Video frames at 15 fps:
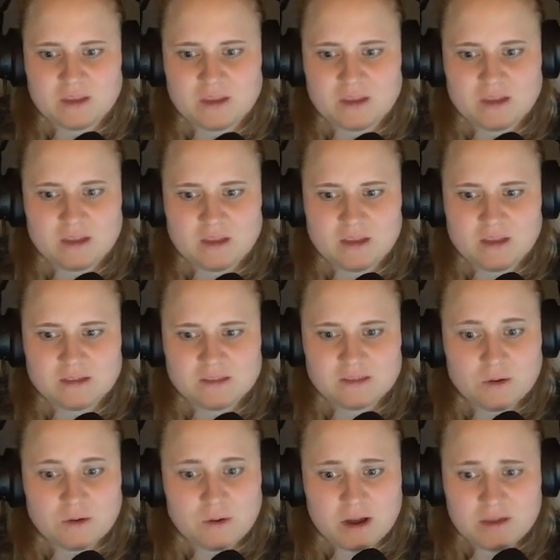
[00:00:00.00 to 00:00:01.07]
So I
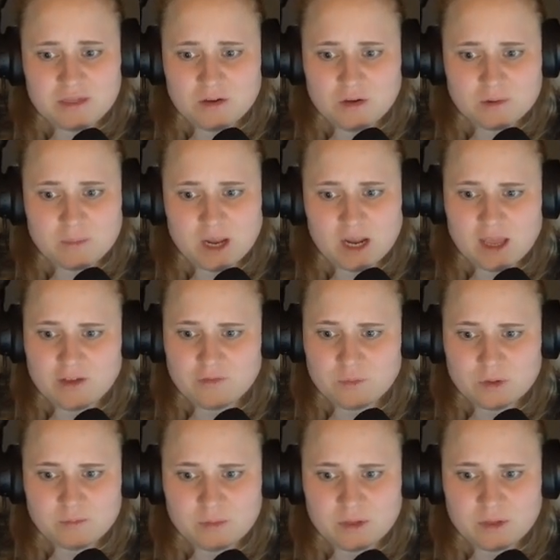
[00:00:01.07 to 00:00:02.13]
thought my life would
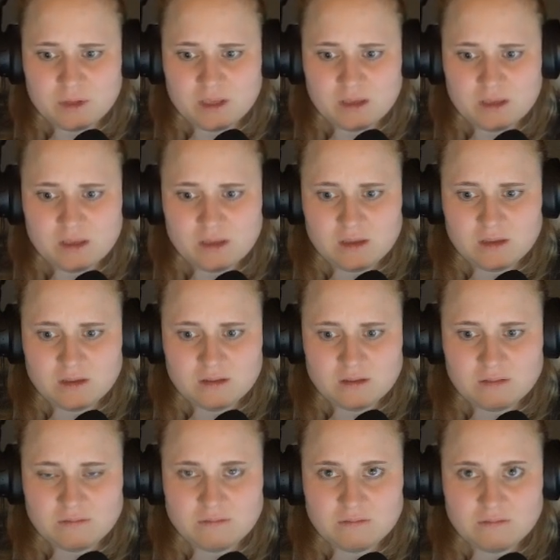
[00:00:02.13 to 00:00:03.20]
be
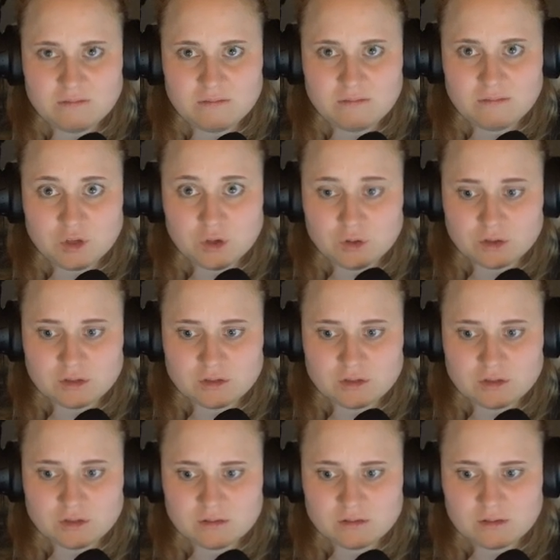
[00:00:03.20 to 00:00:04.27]
good,
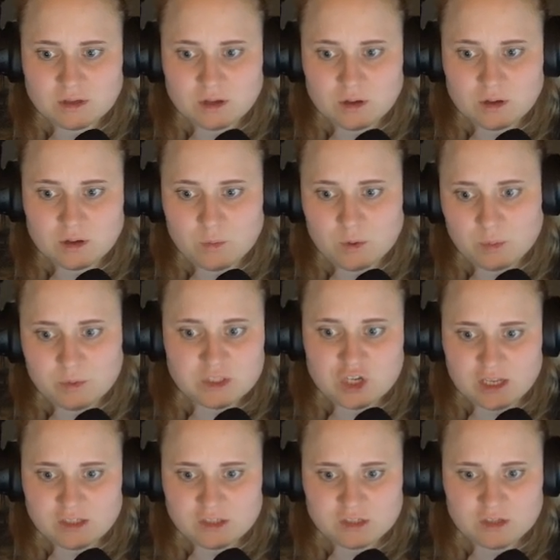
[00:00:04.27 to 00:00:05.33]
will be changed to the
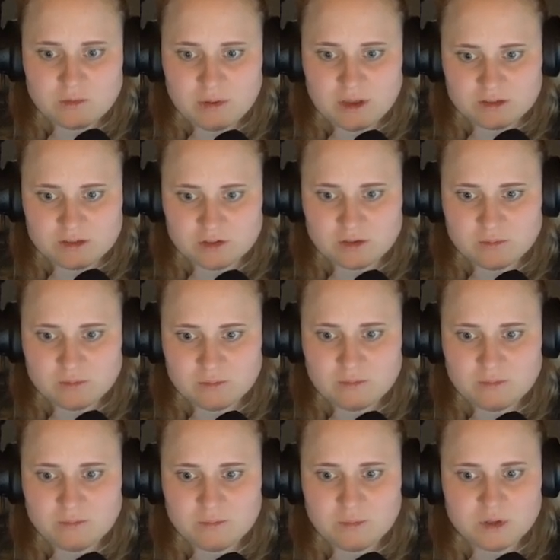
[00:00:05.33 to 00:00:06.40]
better, but
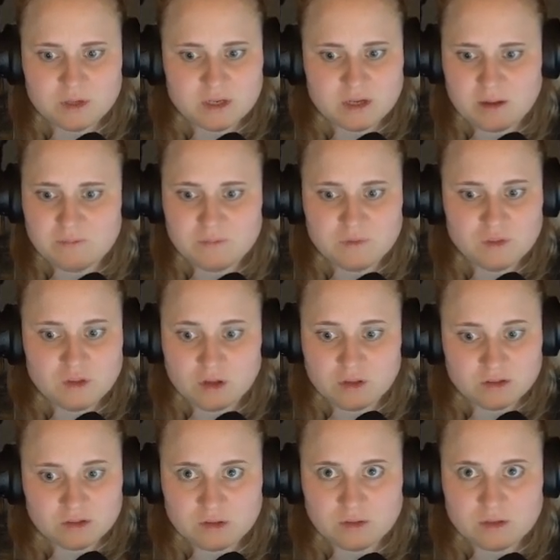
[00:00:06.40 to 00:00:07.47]
I'm not good, I'm
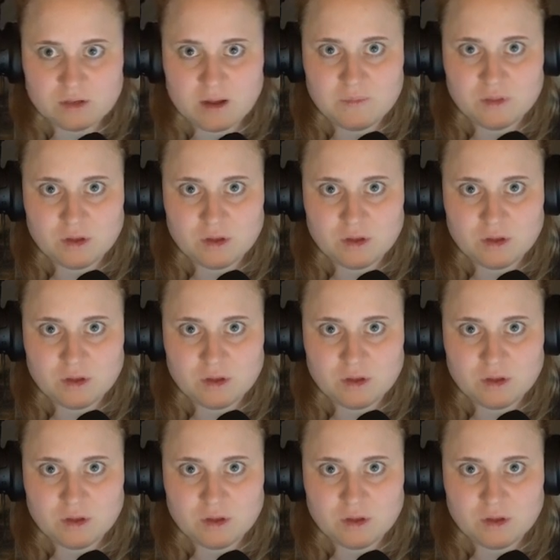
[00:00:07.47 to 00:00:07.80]
not quiet.